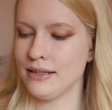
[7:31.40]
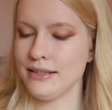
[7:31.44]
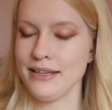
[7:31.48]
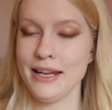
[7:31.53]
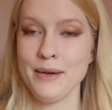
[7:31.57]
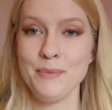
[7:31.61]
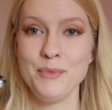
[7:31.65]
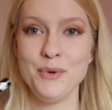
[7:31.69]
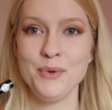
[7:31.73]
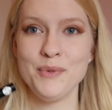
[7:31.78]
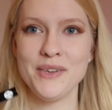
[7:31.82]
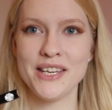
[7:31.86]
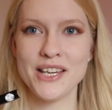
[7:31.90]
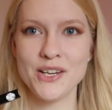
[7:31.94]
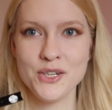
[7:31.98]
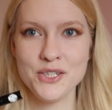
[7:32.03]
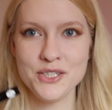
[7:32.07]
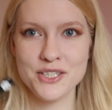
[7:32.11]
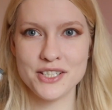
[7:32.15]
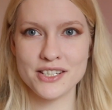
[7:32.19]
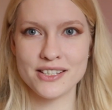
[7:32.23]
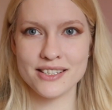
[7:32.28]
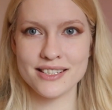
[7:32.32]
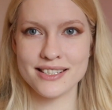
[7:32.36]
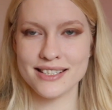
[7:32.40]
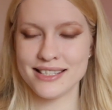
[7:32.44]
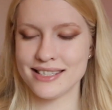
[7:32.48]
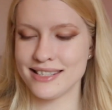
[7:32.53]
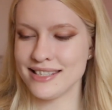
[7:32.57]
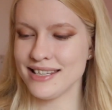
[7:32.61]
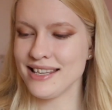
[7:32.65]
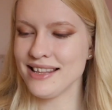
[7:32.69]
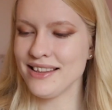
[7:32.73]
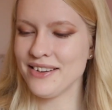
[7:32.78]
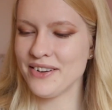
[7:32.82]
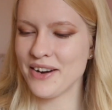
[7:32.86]
Now moving on to
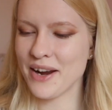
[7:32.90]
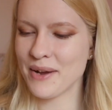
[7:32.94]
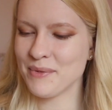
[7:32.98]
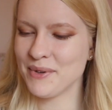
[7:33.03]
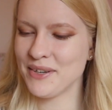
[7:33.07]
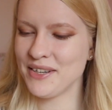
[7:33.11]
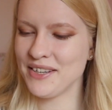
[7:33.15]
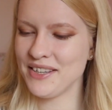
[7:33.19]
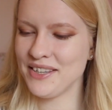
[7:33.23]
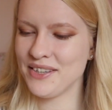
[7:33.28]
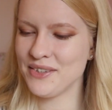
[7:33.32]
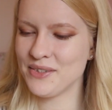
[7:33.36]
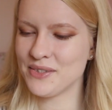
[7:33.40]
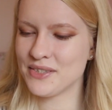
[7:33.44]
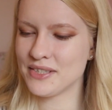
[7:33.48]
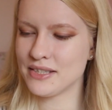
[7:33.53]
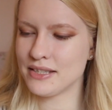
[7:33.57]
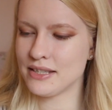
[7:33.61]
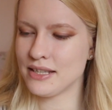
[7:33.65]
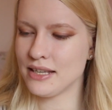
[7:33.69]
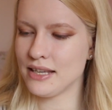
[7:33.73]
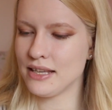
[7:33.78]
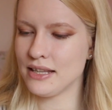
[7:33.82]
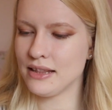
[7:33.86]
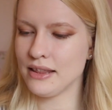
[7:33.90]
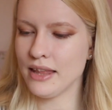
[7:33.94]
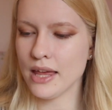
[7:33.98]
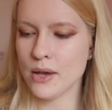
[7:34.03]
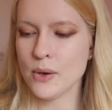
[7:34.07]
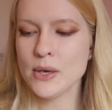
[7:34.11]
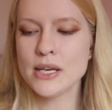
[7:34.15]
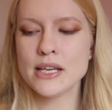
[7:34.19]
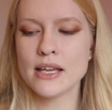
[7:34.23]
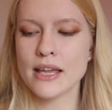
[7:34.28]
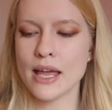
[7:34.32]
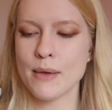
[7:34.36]
concealer, I'm going to use the
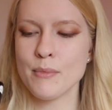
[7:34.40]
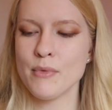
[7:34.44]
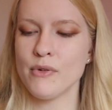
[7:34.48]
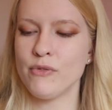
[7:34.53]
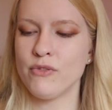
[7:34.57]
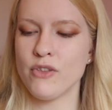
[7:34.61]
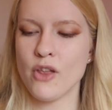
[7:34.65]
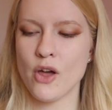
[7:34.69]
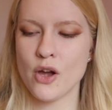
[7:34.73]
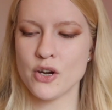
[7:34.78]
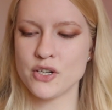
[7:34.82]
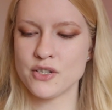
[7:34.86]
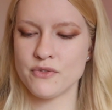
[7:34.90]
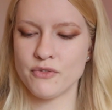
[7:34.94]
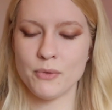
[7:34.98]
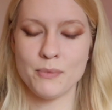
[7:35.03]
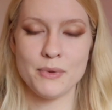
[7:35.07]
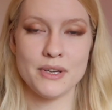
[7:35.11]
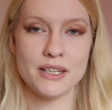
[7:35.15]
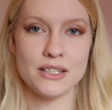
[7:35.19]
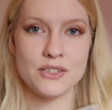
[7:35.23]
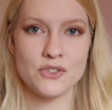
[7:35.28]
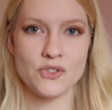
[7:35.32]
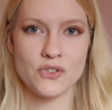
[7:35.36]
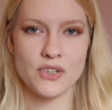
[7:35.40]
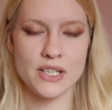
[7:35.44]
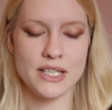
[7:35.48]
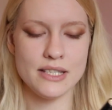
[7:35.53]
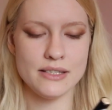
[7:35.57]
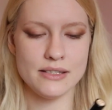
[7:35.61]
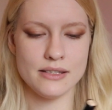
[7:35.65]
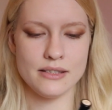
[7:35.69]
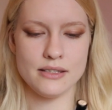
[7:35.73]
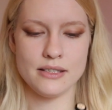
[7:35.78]
Liquid Camouflage from Catrice.